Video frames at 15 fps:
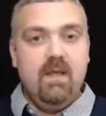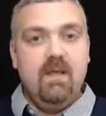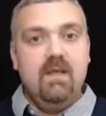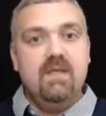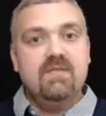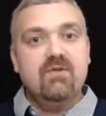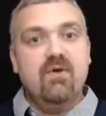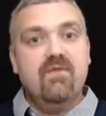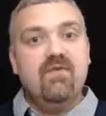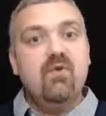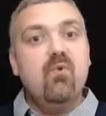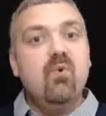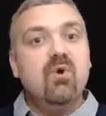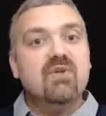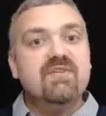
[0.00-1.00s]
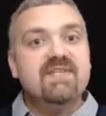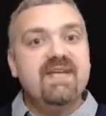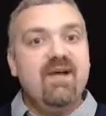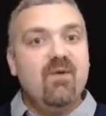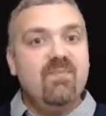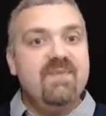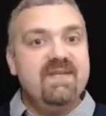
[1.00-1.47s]
So a few words to
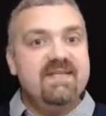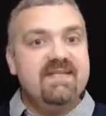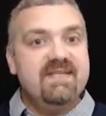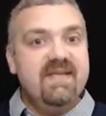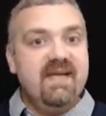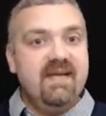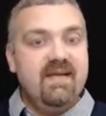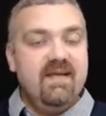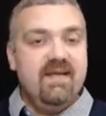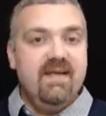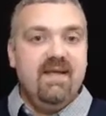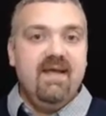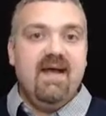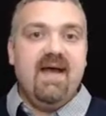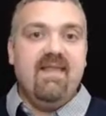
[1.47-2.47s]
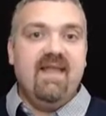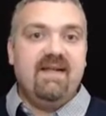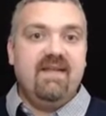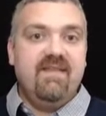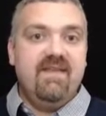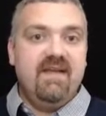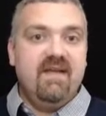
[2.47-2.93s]
help this stick. I
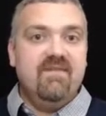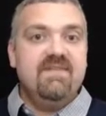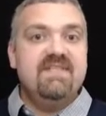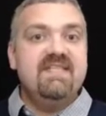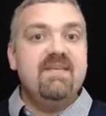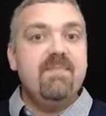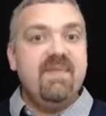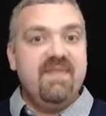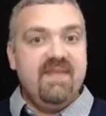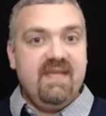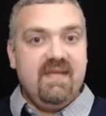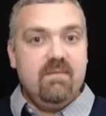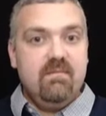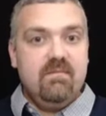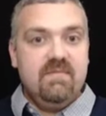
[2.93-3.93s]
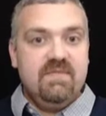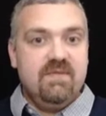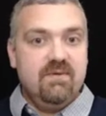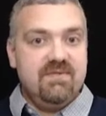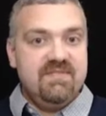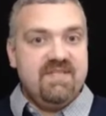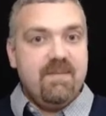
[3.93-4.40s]
like to think of sympathy.
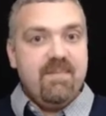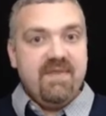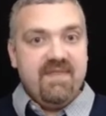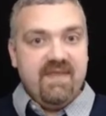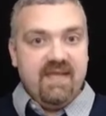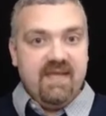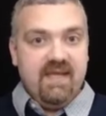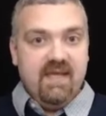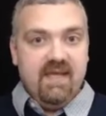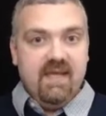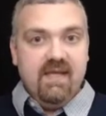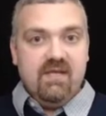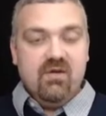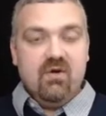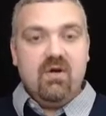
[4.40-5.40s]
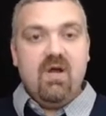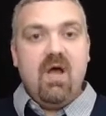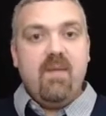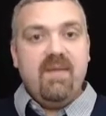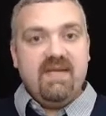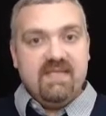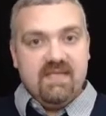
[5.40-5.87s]
So sympathy, you're
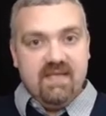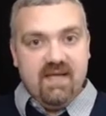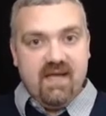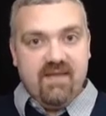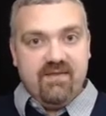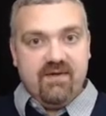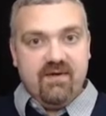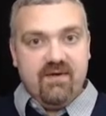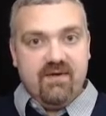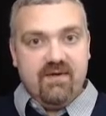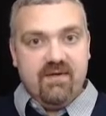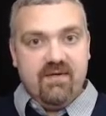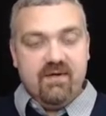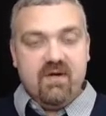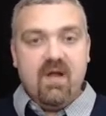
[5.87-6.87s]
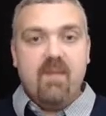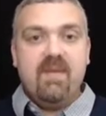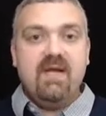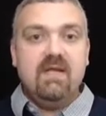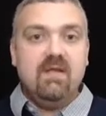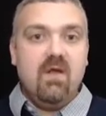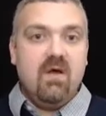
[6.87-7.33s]
coming together, you're
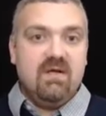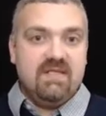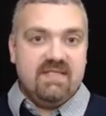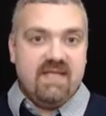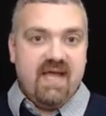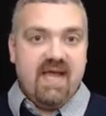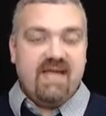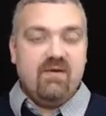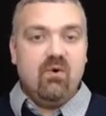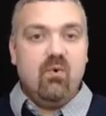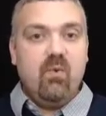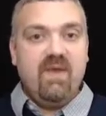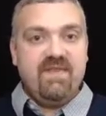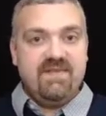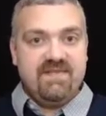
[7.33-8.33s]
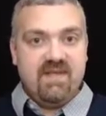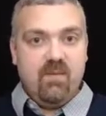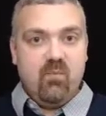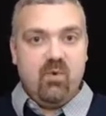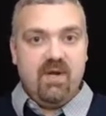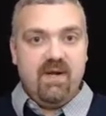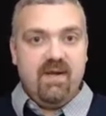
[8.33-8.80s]
coming alongside or with
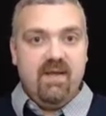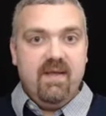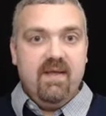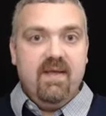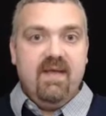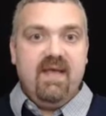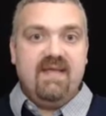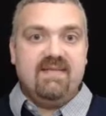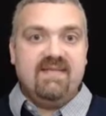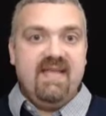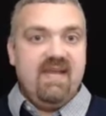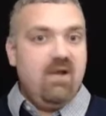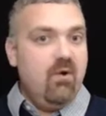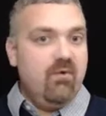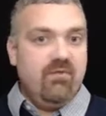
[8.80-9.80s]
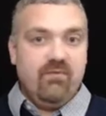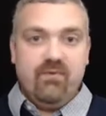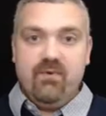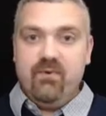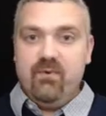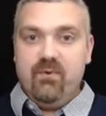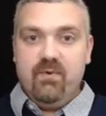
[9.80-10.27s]
someone as they go
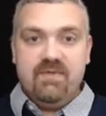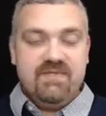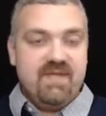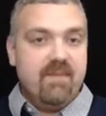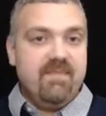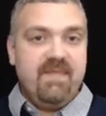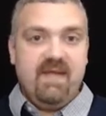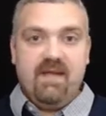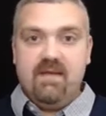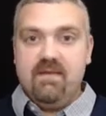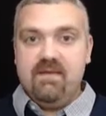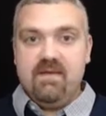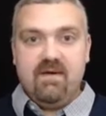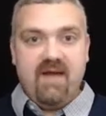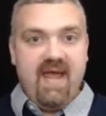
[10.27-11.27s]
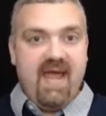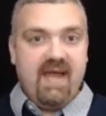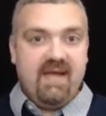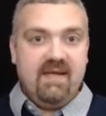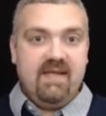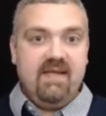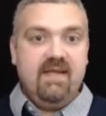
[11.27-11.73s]
through something, their
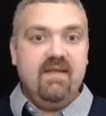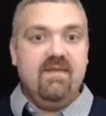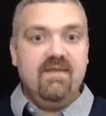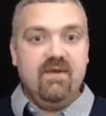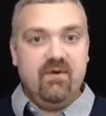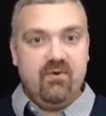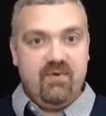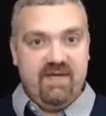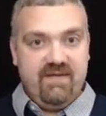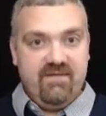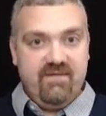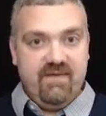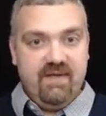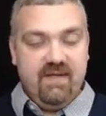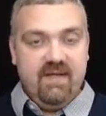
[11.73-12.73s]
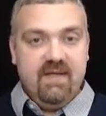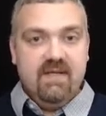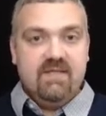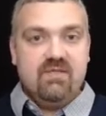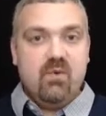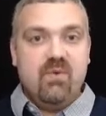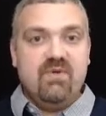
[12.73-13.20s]
agony, their grief.
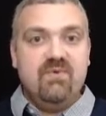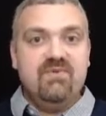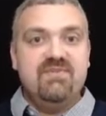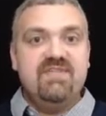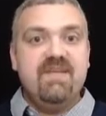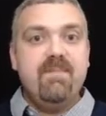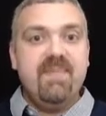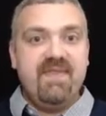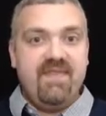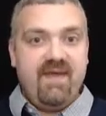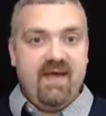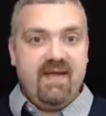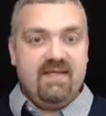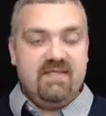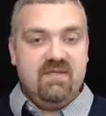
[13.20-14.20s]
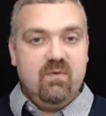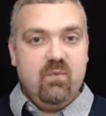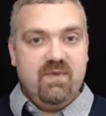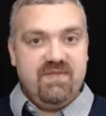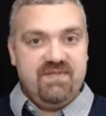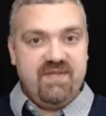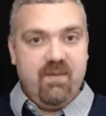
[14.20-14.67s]
So when you sympathize
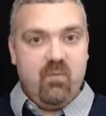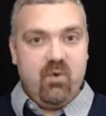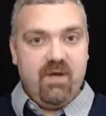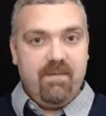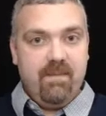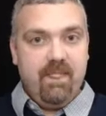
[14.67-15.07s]
with someone,